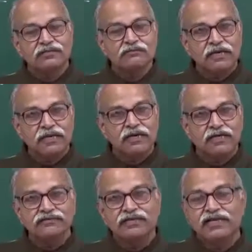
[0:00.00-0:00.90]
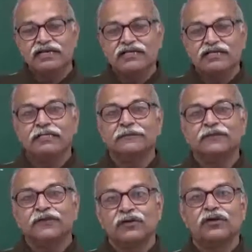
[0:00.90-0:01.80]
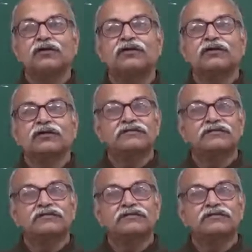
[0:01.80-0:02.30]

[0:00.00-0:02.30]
megahertz variety, or